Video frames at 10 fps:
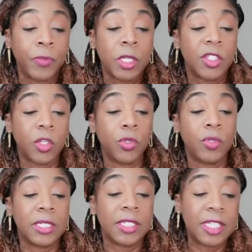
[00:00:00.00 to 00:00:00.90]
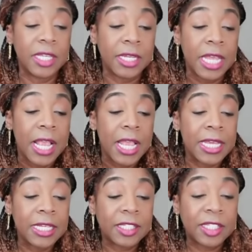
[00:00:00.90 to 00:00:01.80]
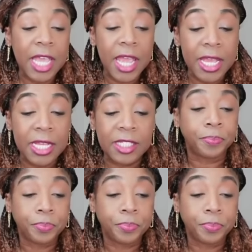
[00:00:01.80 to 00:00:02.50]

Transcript: so you can see it. It says,